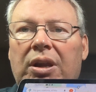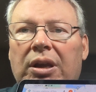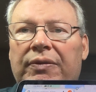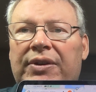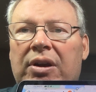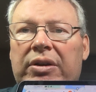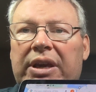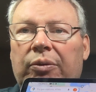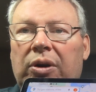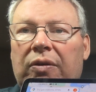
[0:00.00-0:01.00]
If you don't
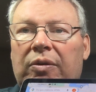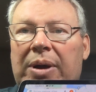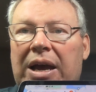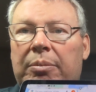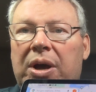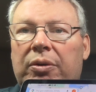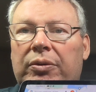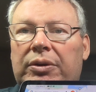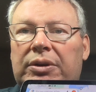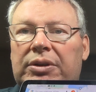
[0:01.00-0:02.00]
get run over by a
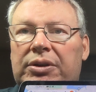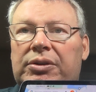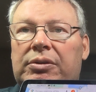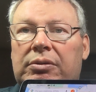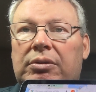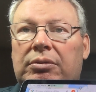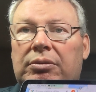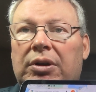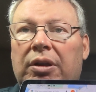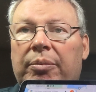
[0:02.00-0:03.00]
boat, because
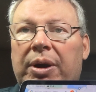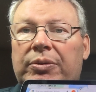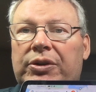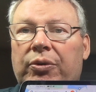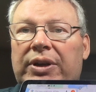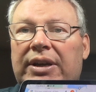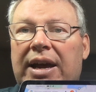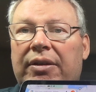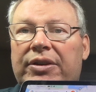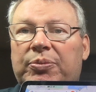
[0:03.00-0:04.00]
all the boats go in and
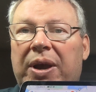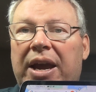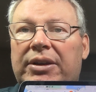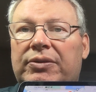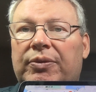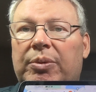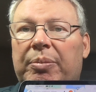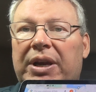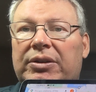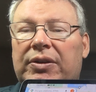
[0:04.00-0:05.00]
out of this pass from the
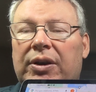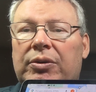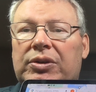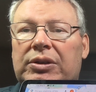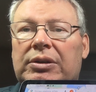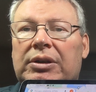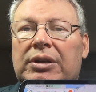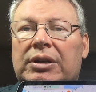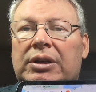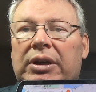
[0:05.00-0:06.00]
bay to the ocean,
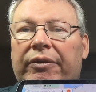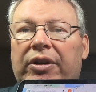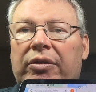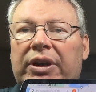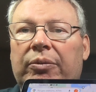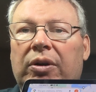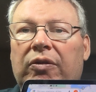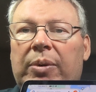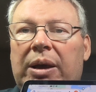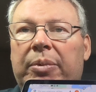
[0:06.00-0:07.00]
if you don't get run
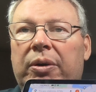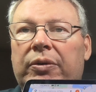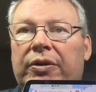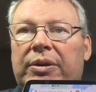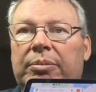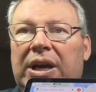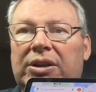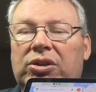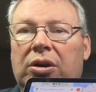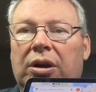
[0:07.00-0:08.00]
over by a boat or eaten by a
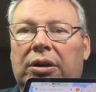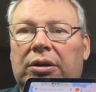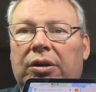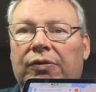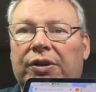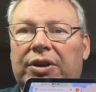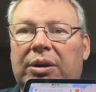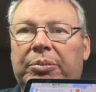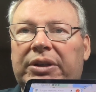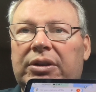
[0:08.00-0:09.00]
shark, hopefully you
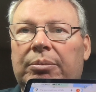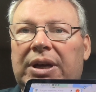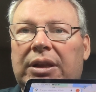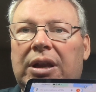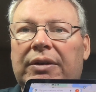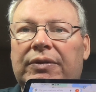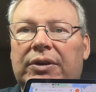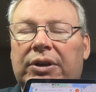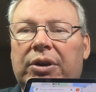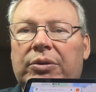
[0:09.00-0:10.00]
get picked up by
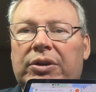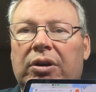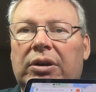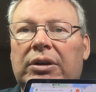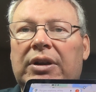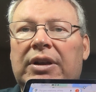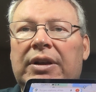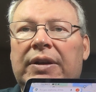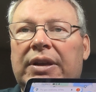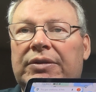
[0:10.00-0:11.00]
the Coast Guard
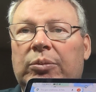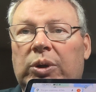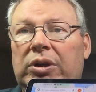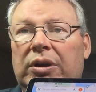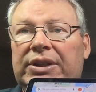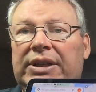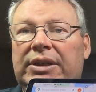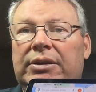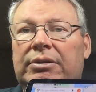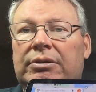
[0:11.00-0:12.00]
if someone calls it
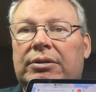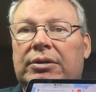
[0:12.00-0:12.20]
in.